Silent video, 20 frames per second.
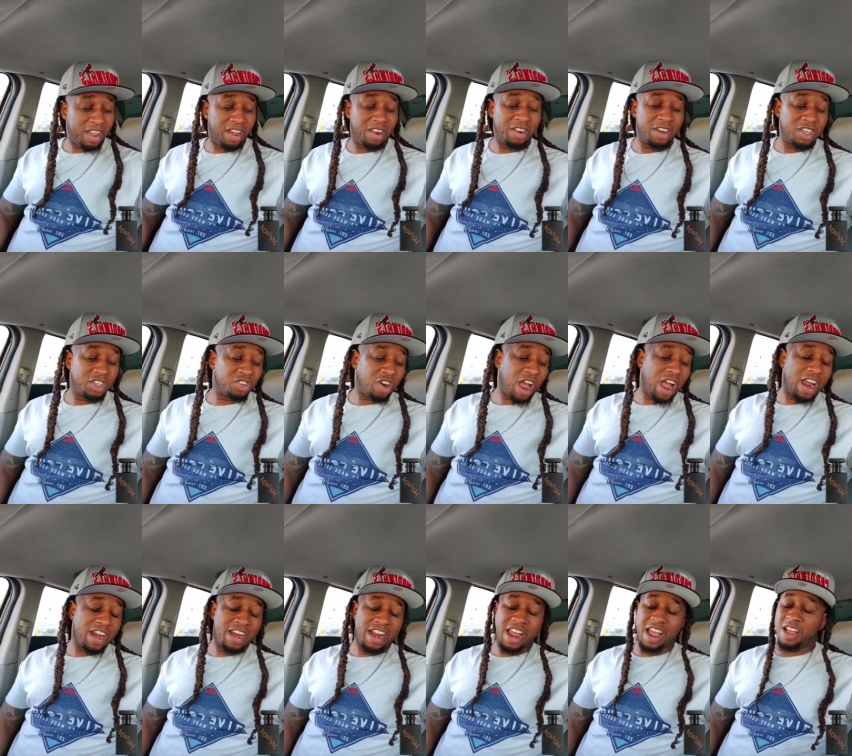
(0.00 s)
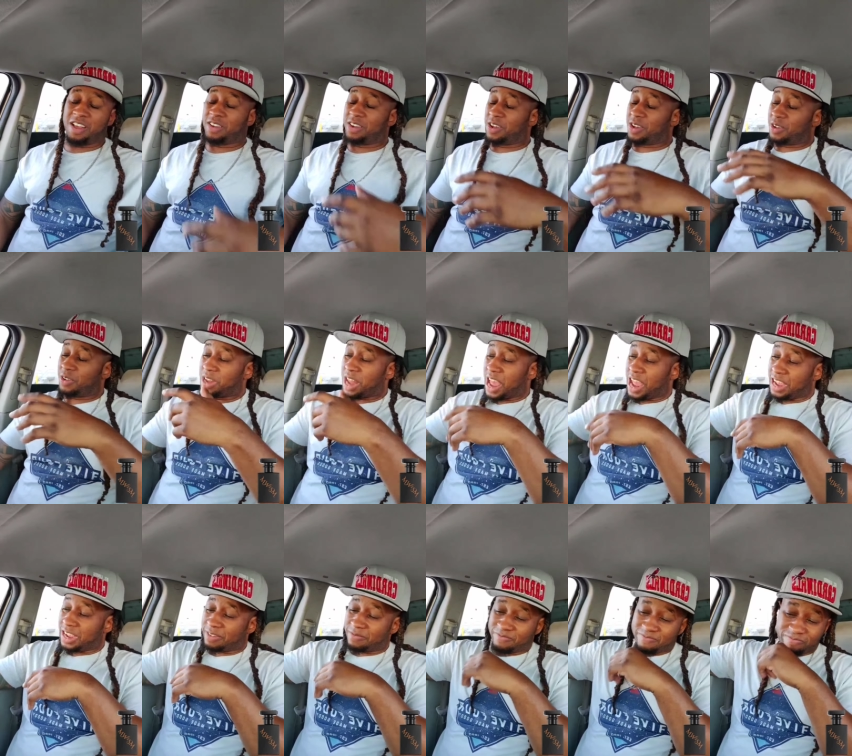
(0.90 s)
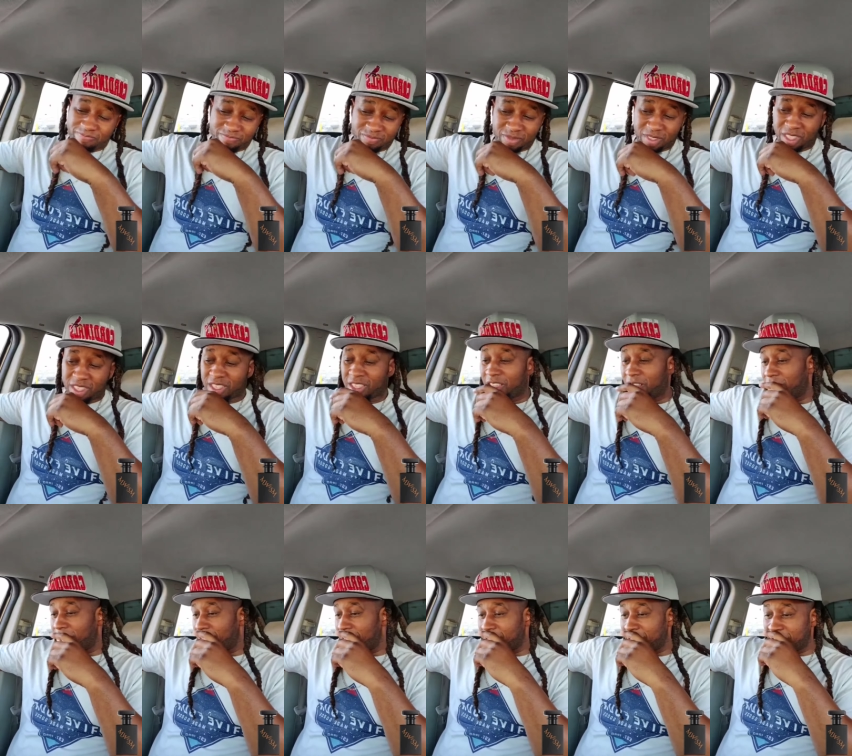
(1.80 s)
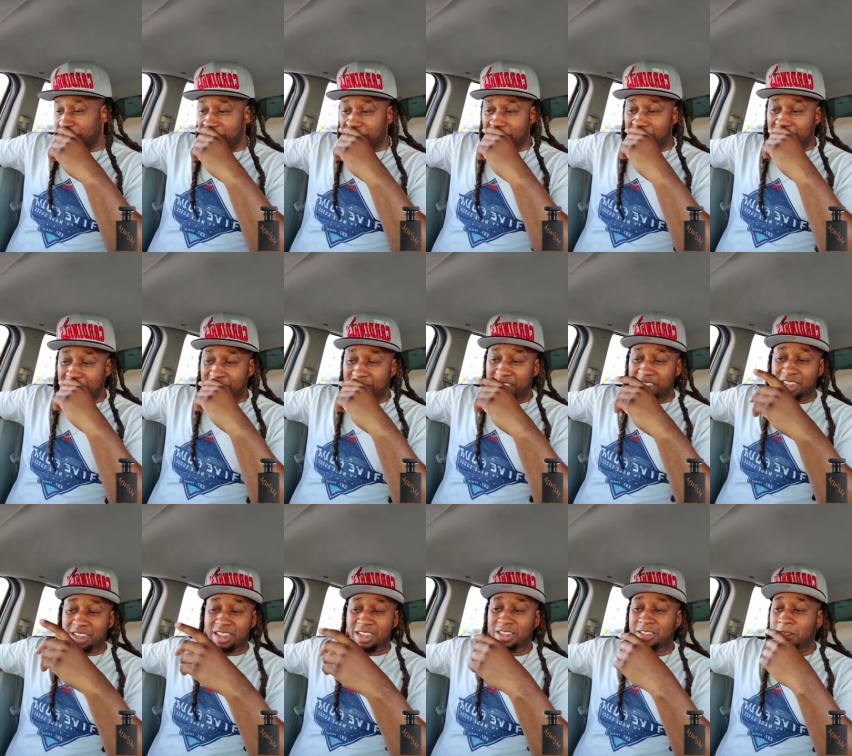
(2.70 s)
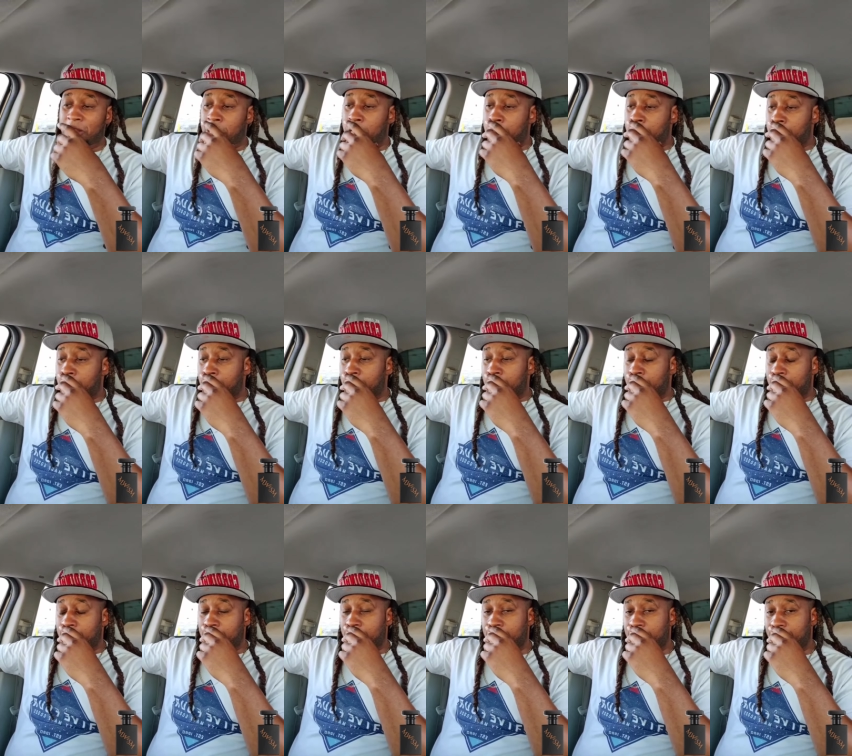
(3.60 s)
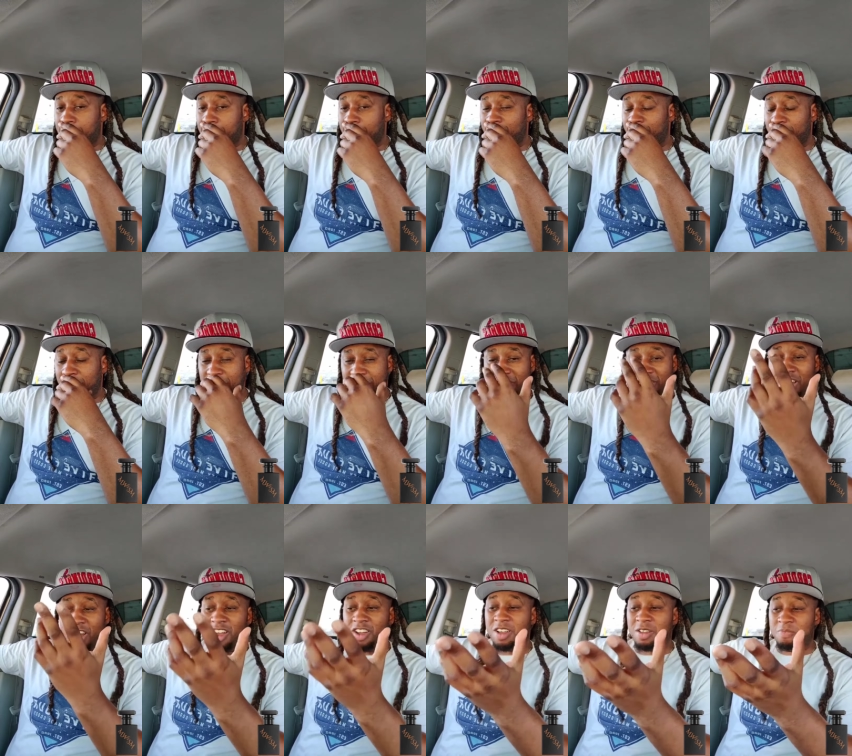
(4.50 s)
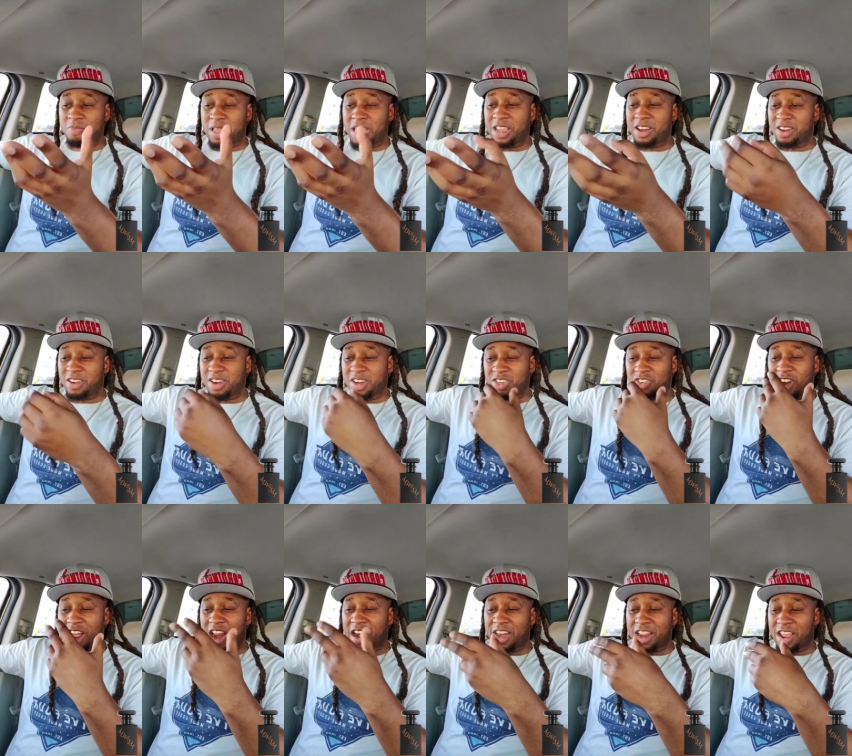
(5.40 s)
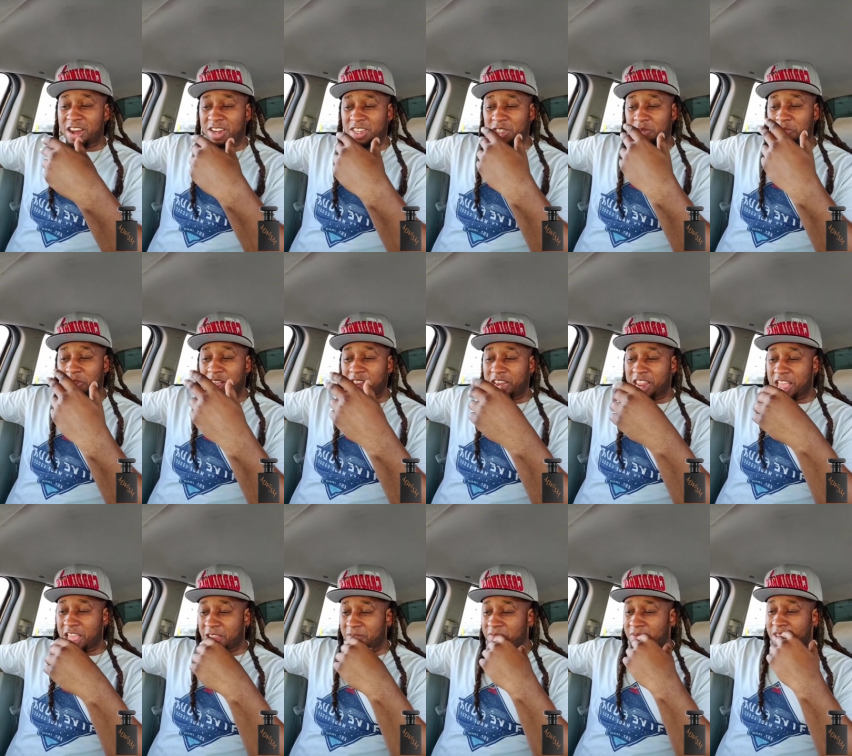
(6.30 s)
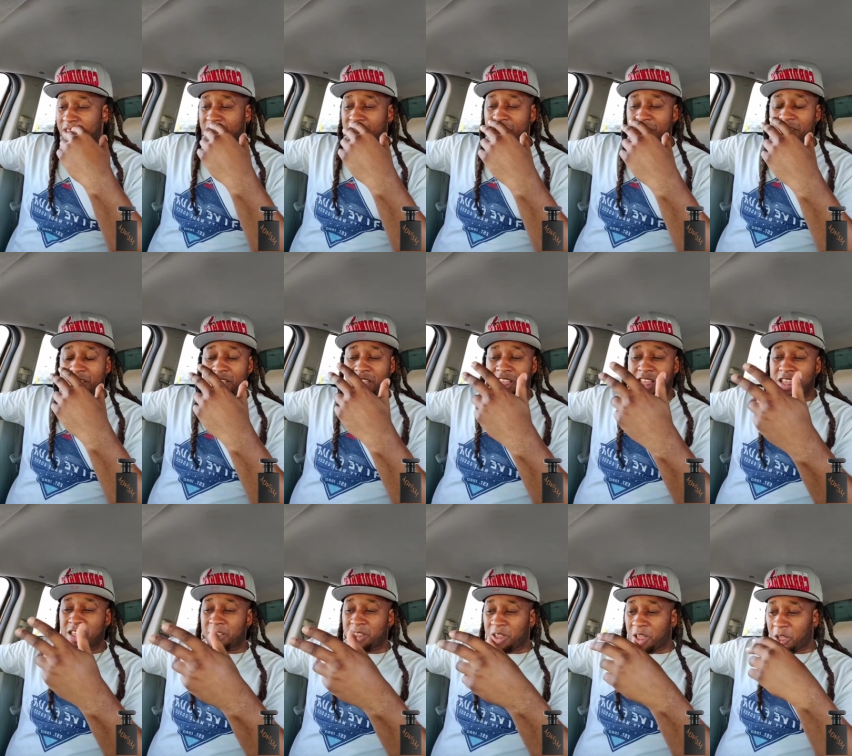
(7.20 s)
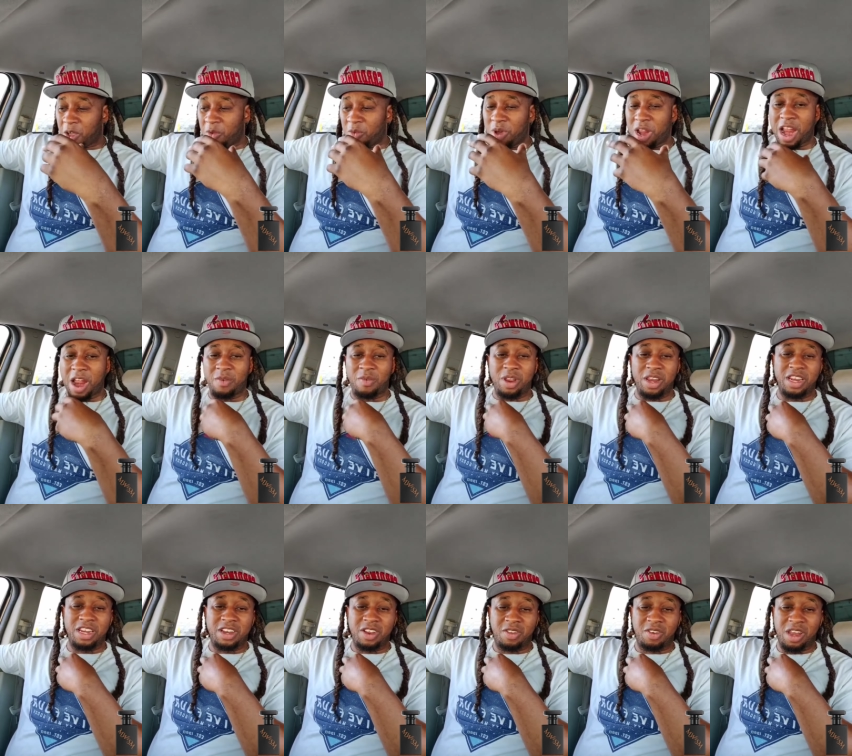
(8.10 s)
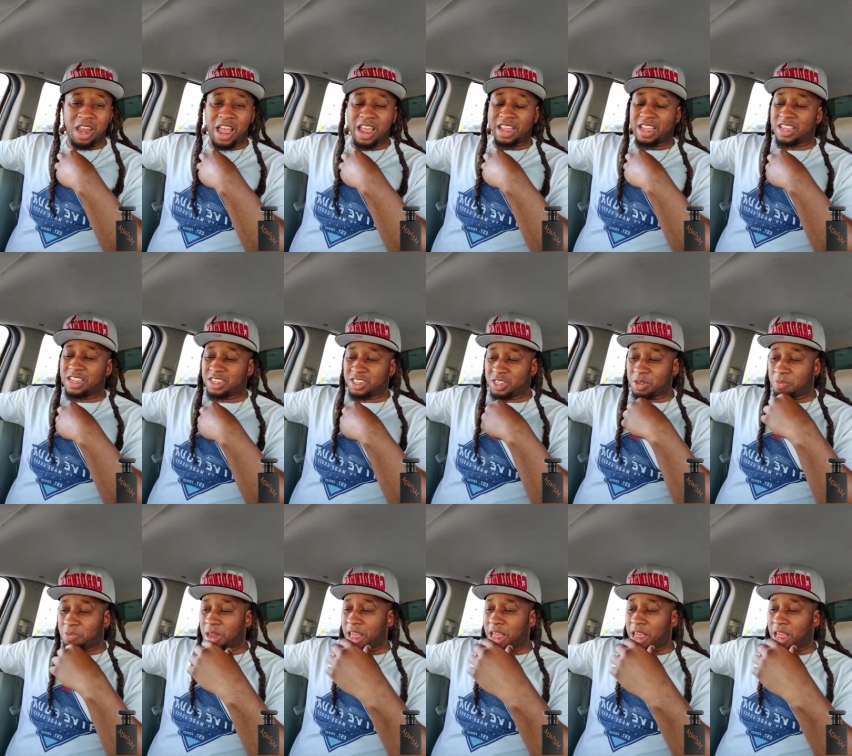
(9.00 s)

on the dry down though, like uh, it's tonka bean on the dry down. Let's smell that. What I really don't like is the